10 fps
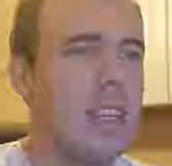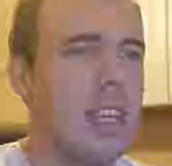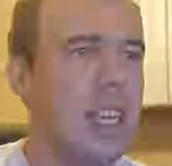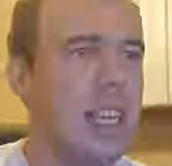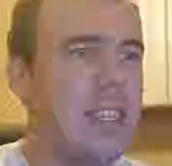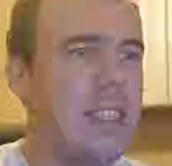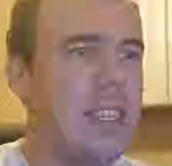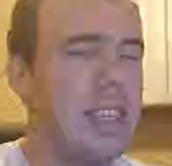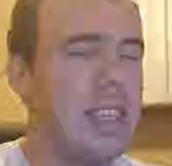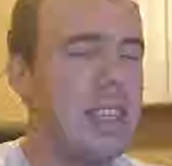and
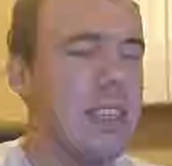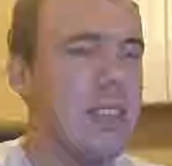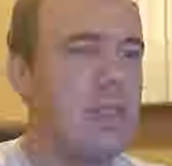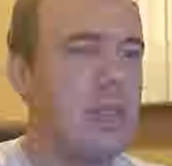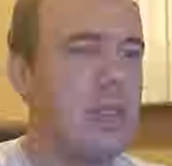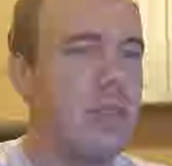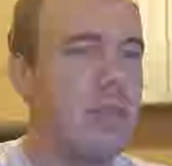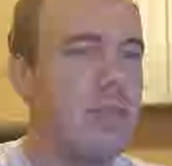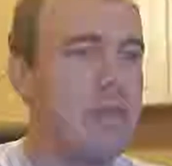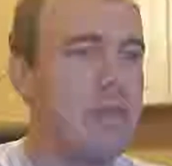uh, sort
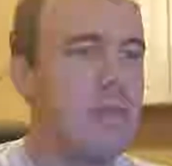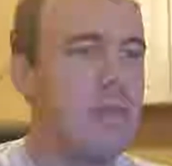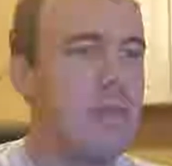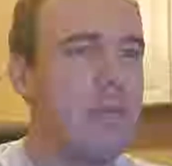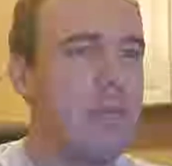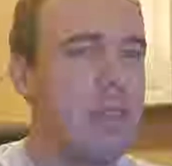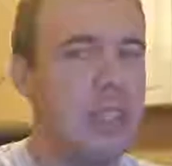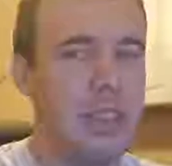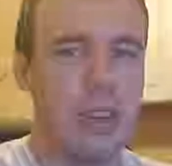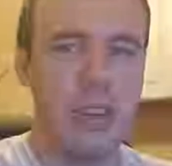of put
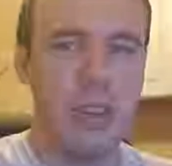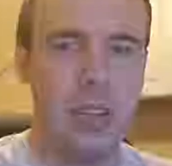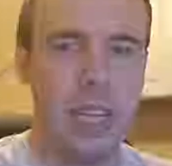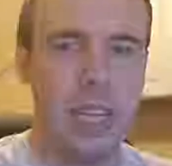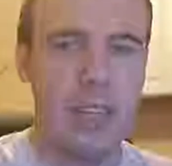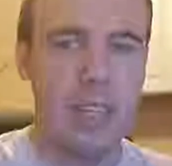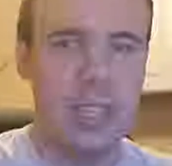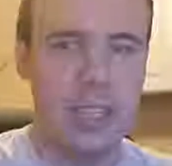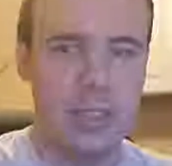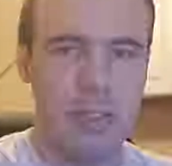this article out in
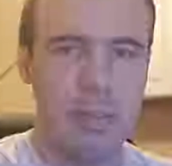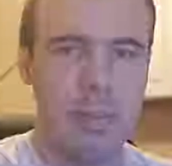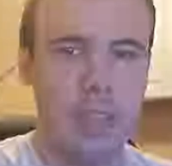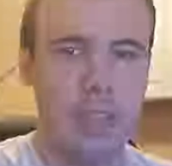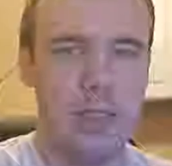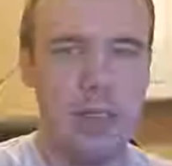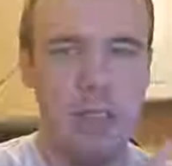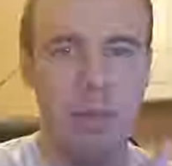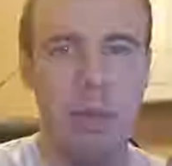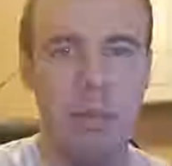the description so
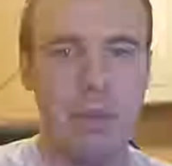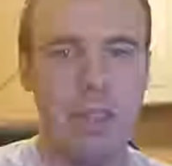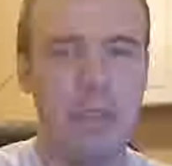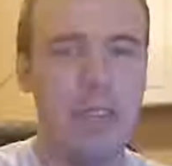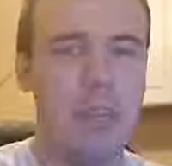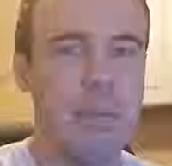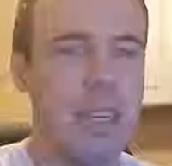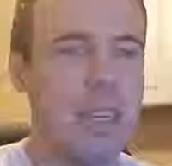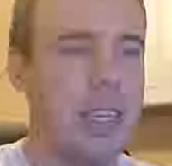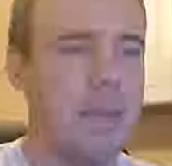other people can read
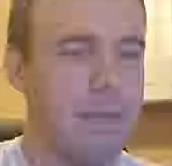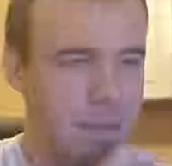about it.